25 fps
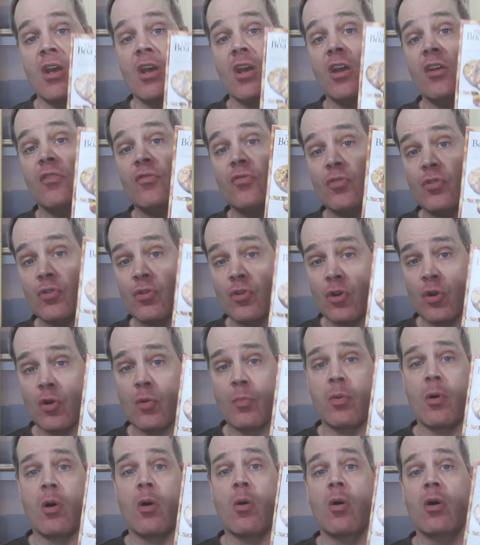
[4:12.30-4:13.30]
If you're new to
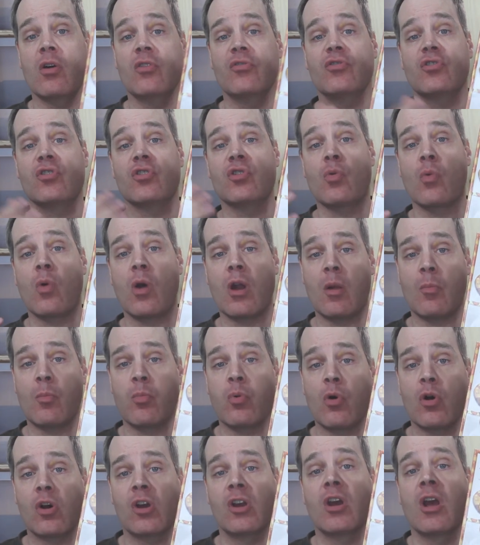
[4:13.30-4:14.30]
boas and you want a
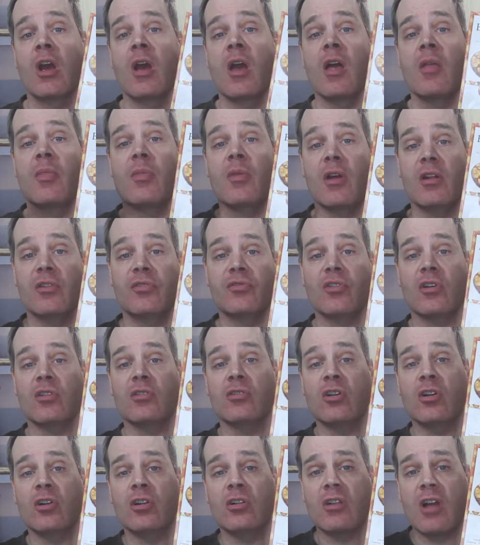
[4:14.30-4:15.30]
book that's a
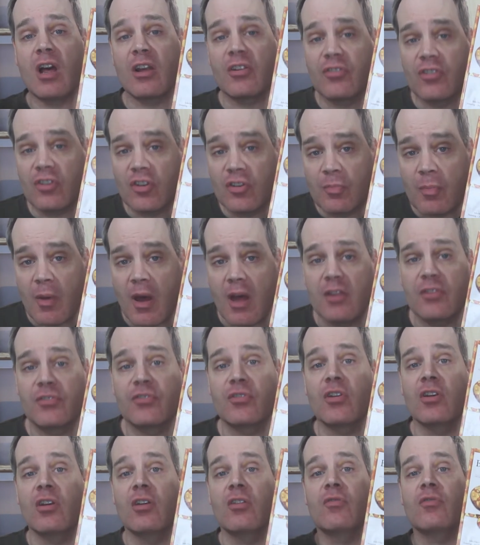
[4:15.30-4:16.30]
little less
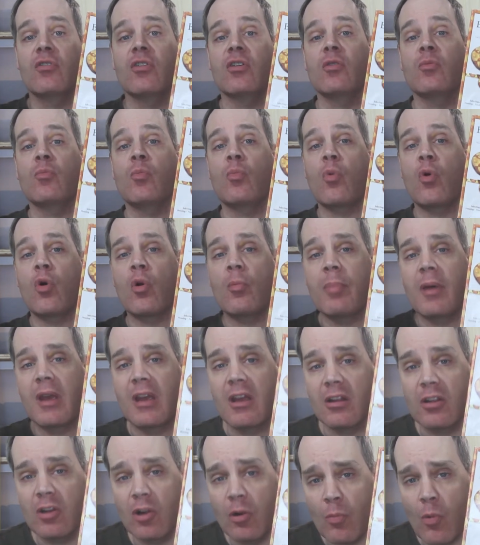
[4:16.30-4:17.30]
expensive and more ba
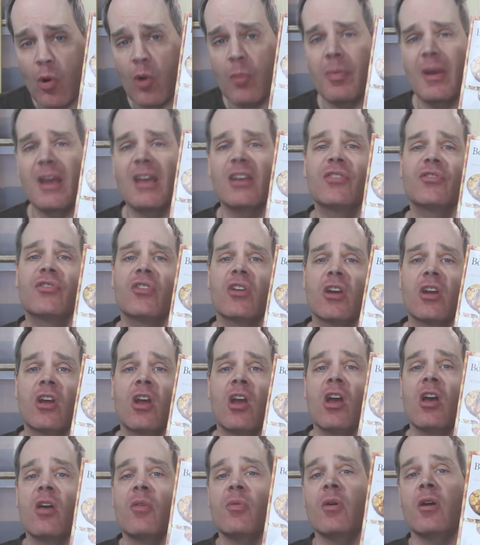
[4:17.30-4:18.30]
a little more basic
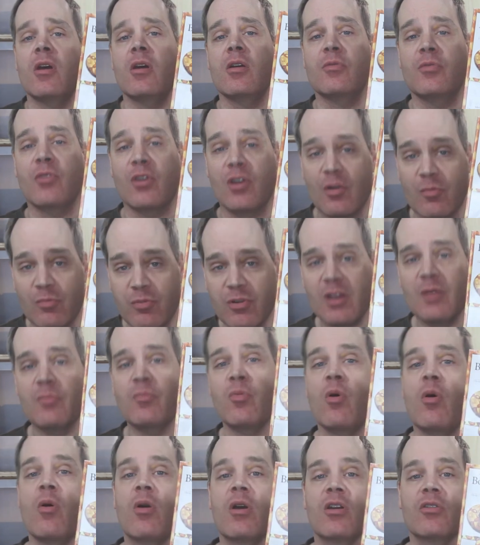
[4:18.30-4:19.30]
than The Complete
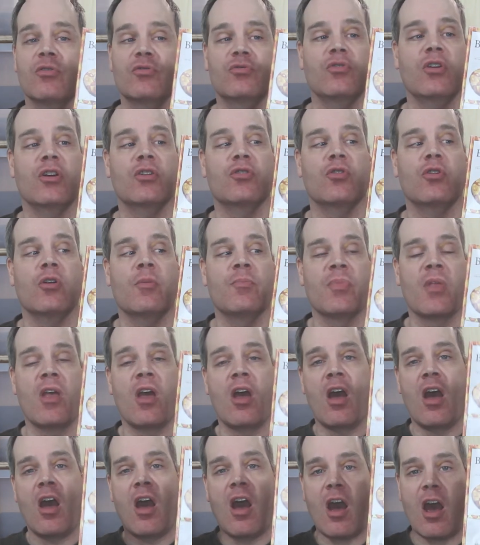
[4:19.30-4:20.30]
Boa Constrictor,
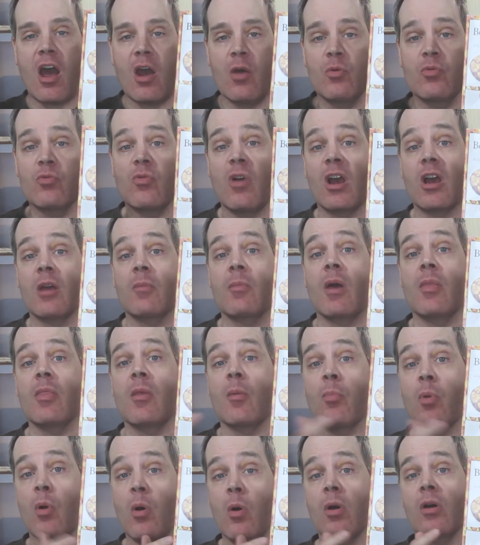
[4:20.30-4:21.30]
I would recommend
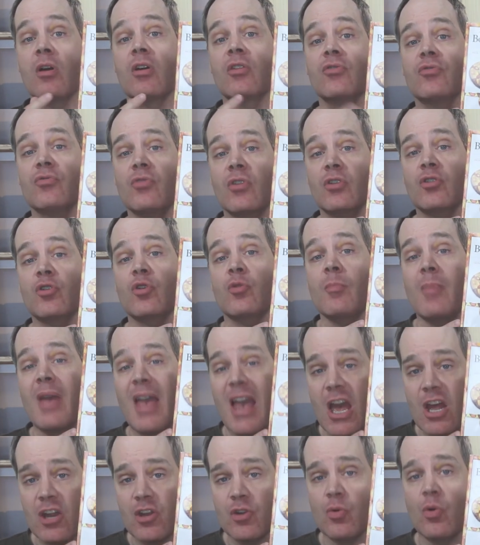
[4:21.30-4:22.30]
The Boa Constrictor
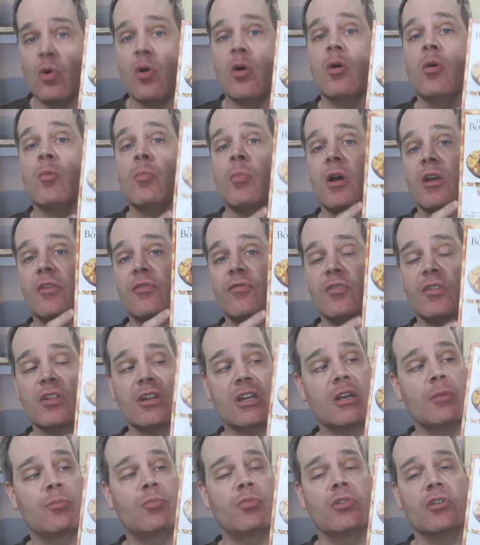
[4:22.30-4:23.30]
Manual by
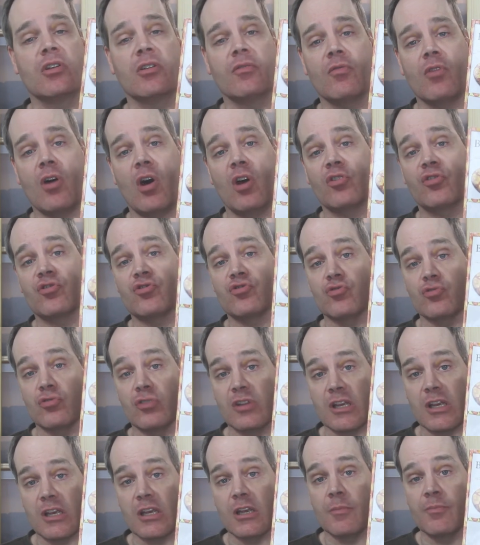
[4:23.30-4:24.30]
Philippe
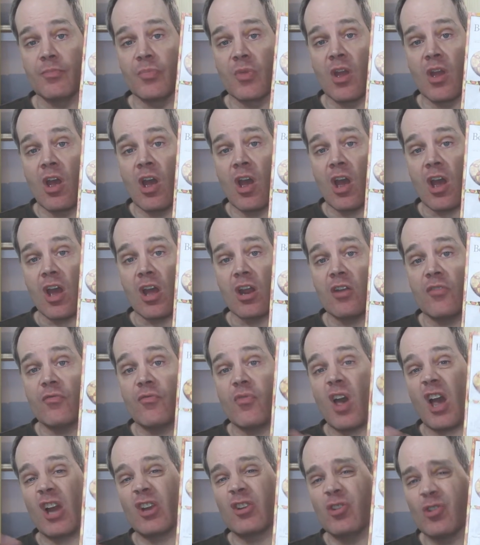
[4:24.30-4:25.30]
DeVosjolie. And in
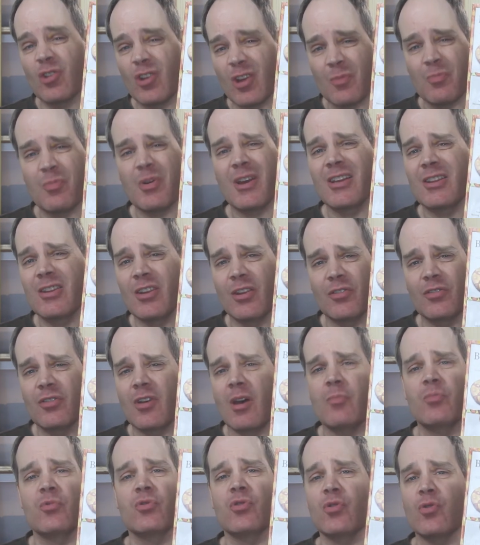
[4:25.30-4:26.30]
fact, you can pick this
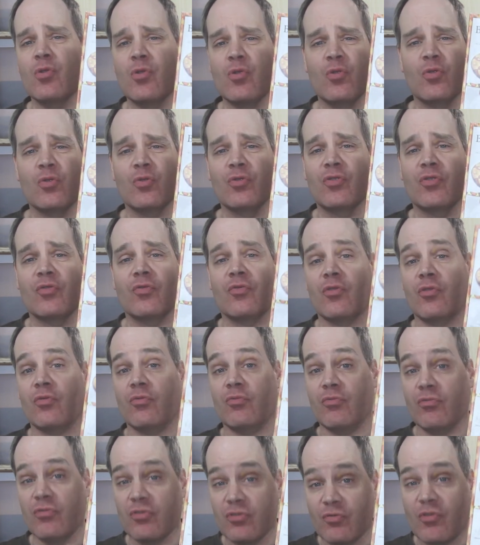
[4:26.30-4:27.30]
up used for
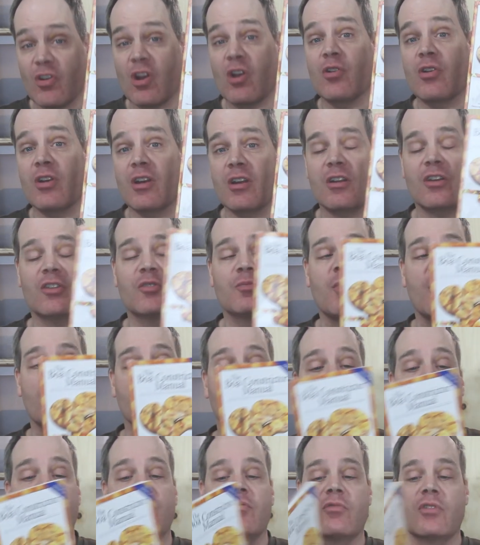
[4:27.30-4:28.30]
very
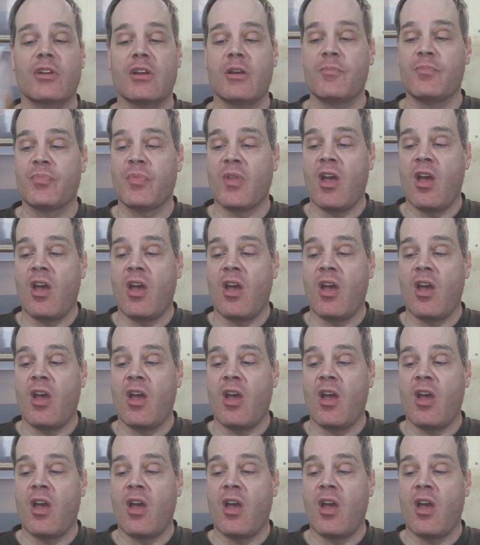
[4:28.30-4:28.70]
inexpensively.